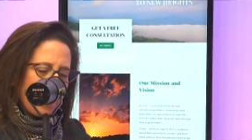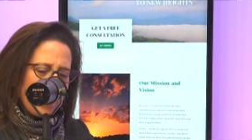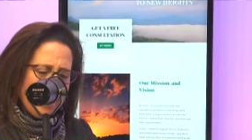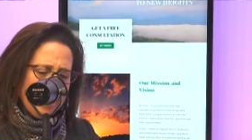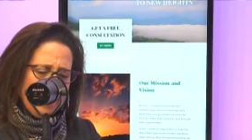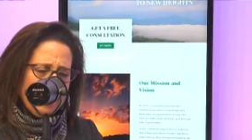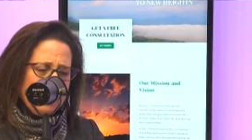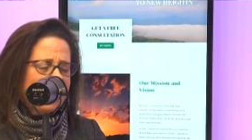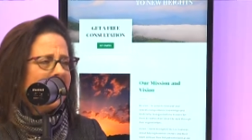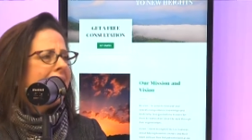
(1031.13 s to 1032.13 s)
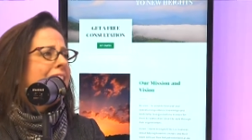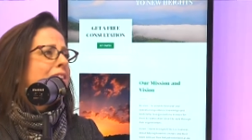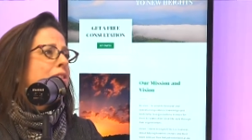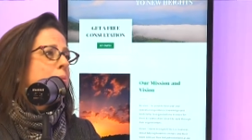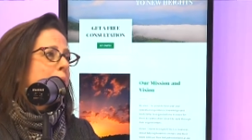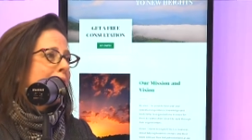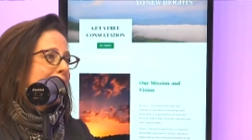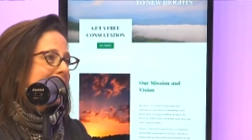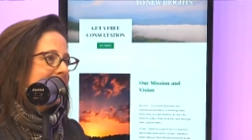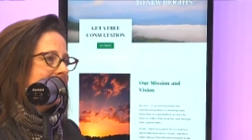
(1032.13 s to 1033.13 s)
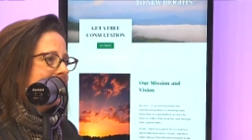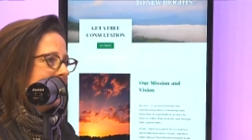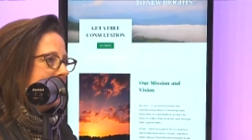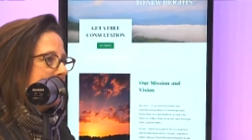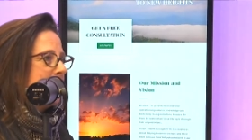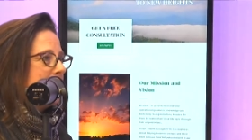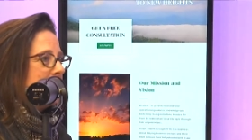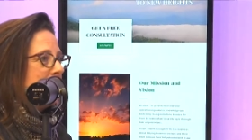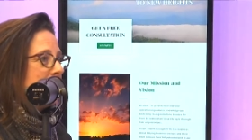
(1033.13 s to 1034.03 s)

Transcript: And they hired a new president um,